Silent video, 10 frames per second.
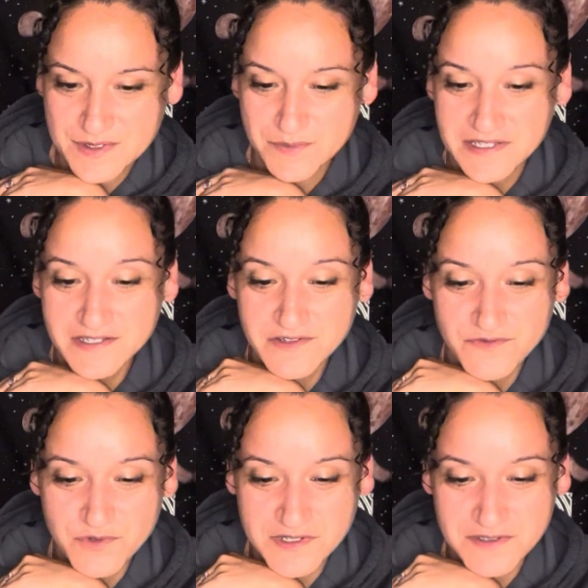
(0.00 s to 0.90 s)
Page of
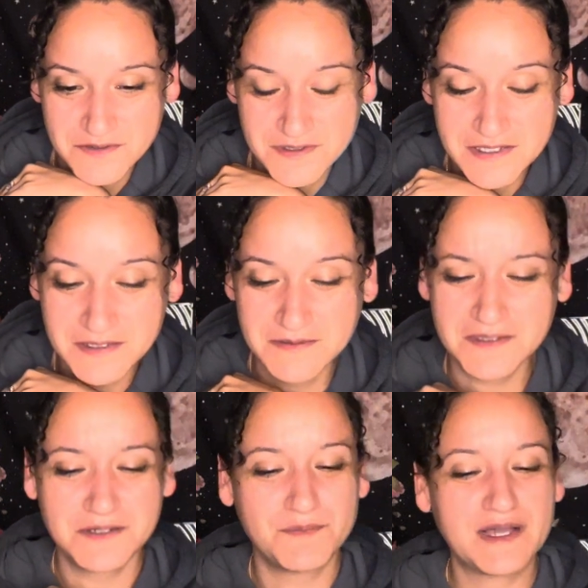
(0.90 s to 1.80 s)
Wands. Yeah, it's
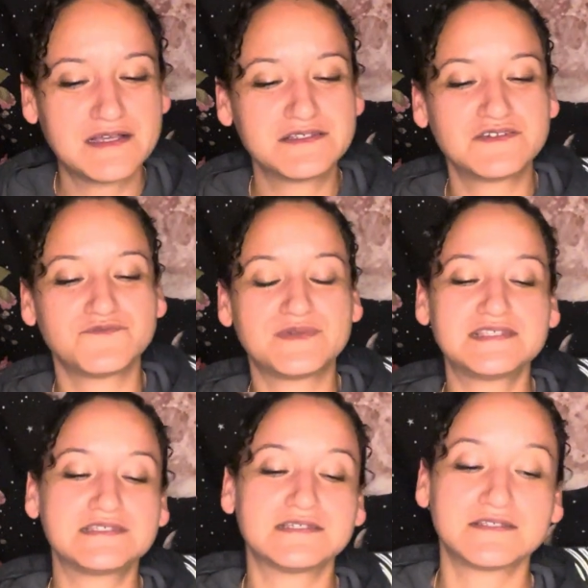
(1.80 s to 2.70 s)
like a positive
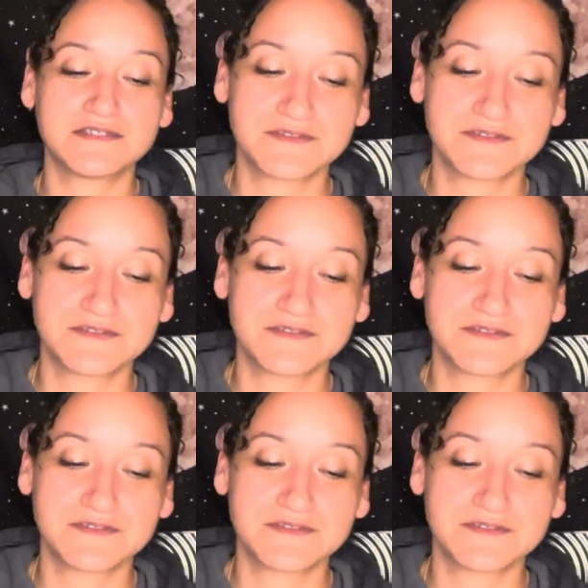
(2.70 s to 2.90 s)
message.